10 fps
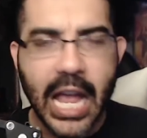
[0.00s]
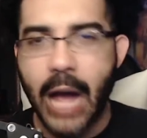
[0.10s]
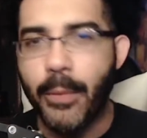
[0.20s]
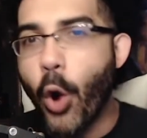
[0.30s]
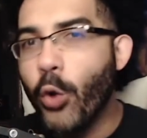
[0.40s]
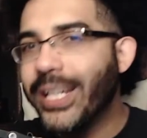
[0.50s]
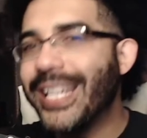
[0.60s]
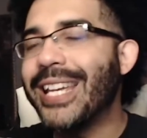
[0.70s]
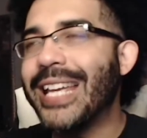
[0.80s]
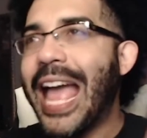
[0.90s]
I'm
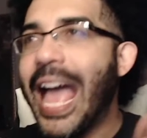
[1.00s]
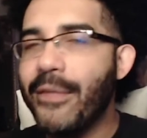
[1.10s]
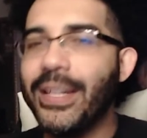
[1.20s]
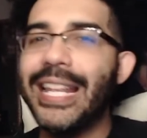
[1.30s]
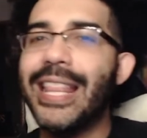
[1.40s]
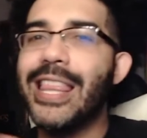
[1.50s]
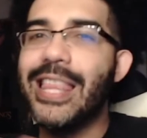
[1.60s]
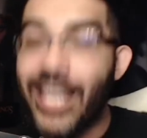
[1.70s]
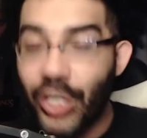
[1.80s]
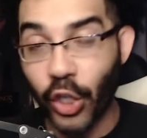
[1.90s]
only having it
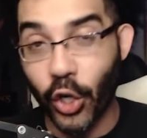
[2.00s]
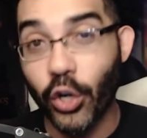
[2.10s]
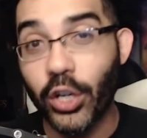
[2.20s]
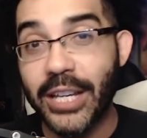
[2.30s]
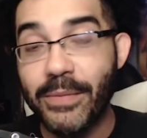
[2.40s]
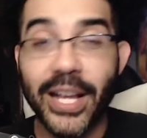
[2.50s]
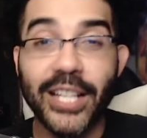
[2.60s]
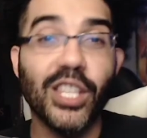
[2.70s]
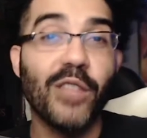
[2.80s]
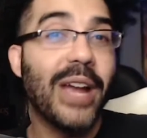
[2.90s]
this early
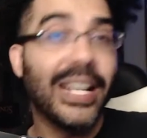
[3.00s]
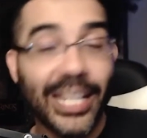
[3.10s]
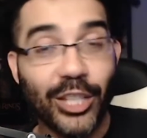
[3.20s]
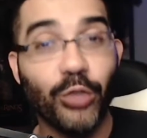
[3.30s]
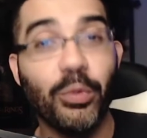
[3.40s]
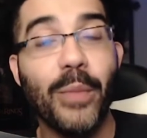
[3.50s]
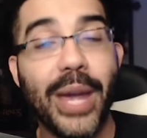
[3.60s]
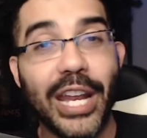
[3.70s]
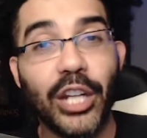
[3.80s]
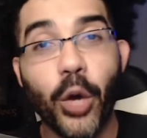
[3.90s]
because of the fact that
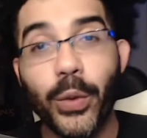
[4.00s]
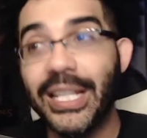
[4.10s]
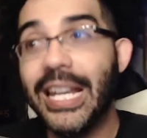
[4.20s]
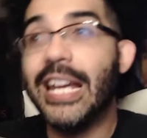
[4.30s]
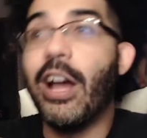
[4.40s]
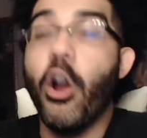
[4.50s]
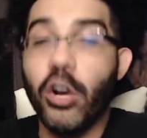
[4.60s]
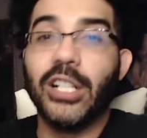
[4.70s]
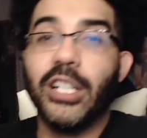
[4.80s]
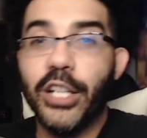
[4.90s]
Superman and Lois are
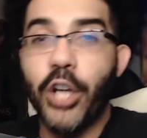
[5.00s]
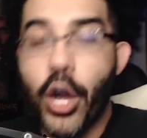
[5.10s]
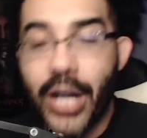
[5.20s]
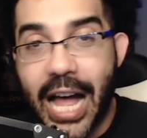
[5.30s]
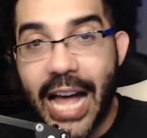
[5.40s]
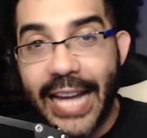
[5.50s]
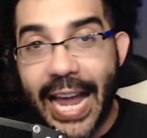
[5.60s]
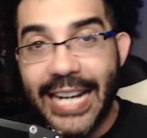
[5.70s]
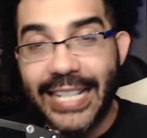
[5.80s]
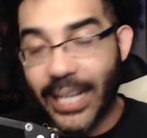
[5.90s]
clearly on a hiatus.